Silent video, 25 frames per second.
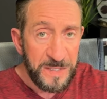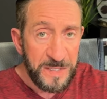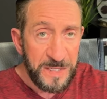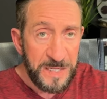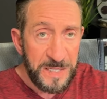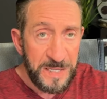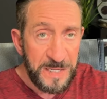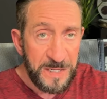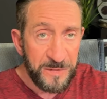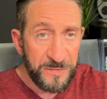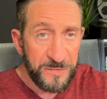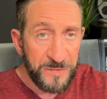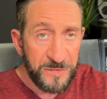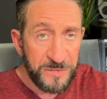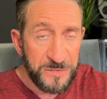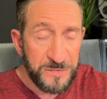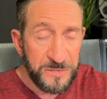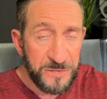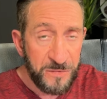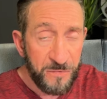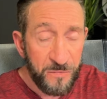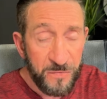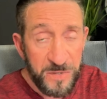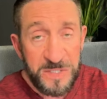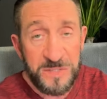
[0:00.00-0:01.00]
And the
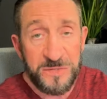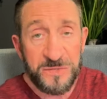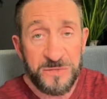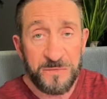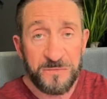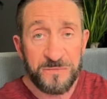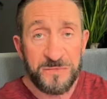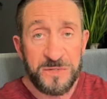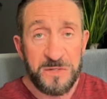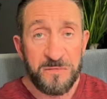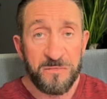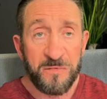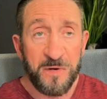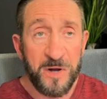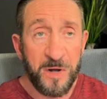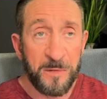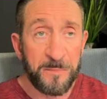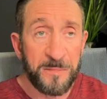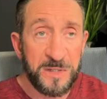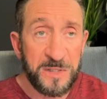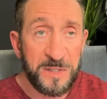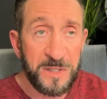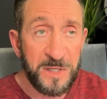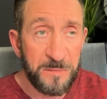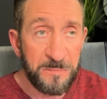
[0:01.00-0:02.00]
degrees of
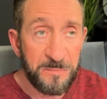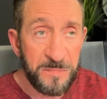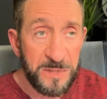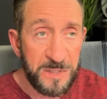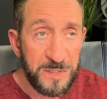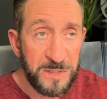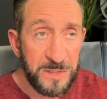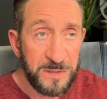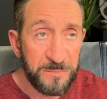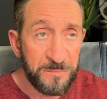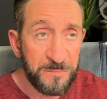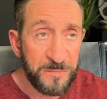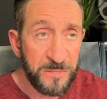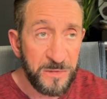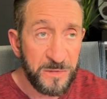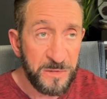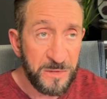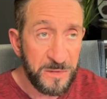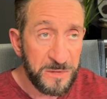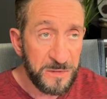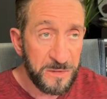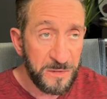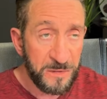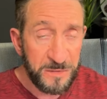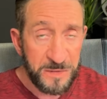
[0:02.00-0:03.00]
derailment can be,
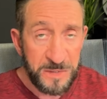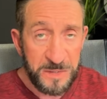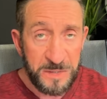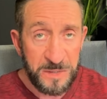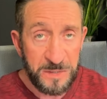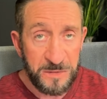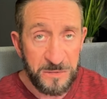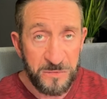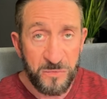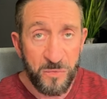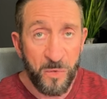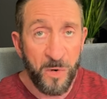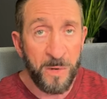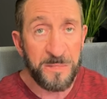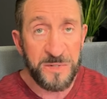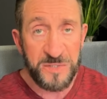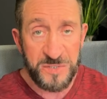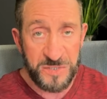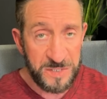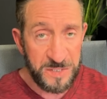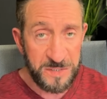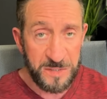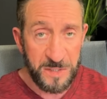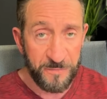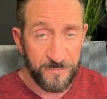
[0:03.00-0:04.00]
you know,
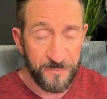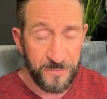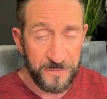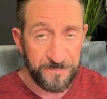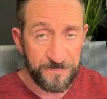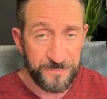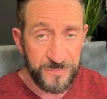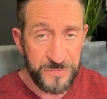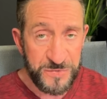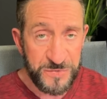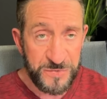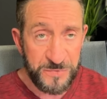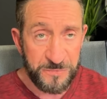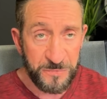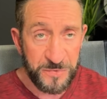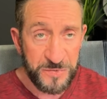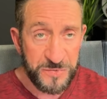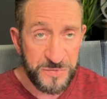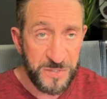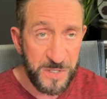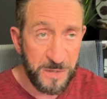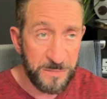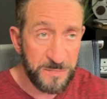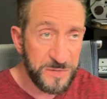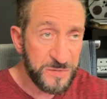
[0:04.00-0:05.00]
enormously different. With
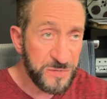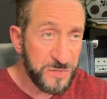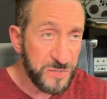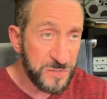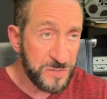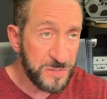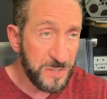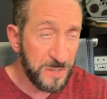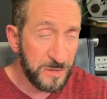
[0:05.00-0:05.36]
some, it's just a